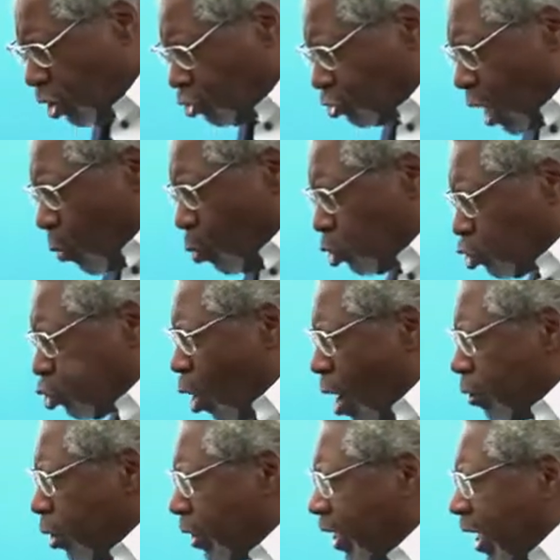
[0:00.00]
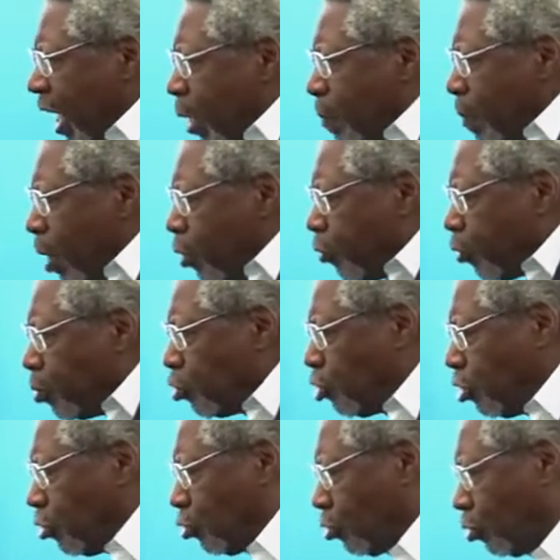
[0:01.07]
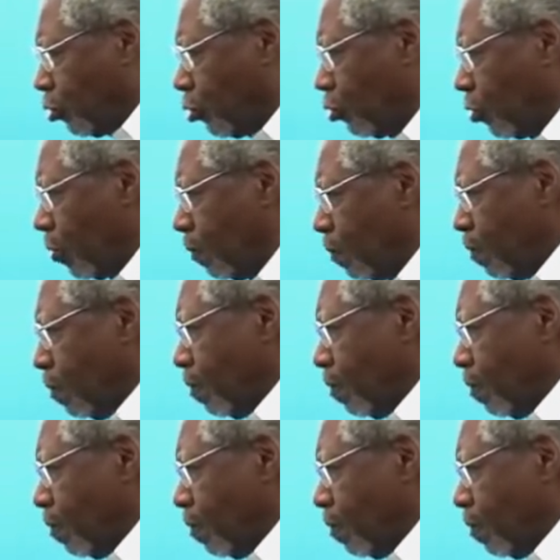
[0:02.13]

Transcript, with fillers: things that will try to keep me from Jesus.